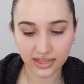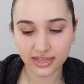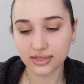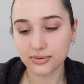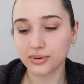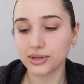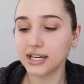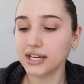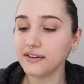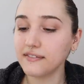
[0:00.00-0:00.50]

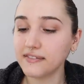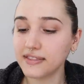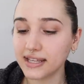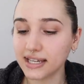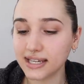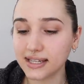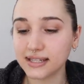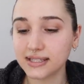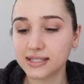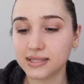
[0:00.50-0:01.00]
3 of
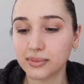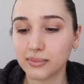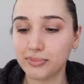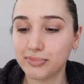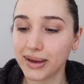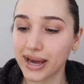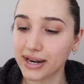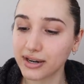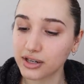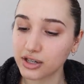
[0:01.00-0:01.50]
these
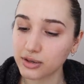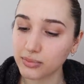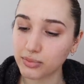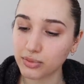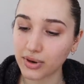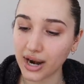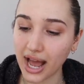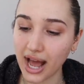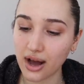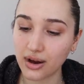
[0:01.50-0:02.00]
Better
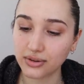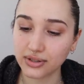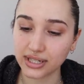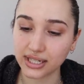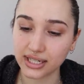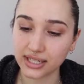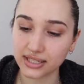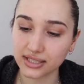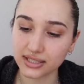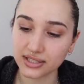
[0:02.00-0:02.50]

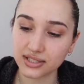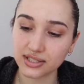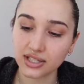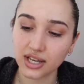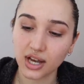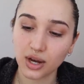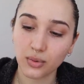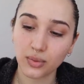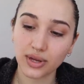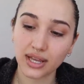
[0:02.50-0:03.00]
Brownies.
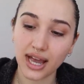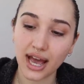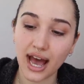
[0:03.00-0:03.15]
We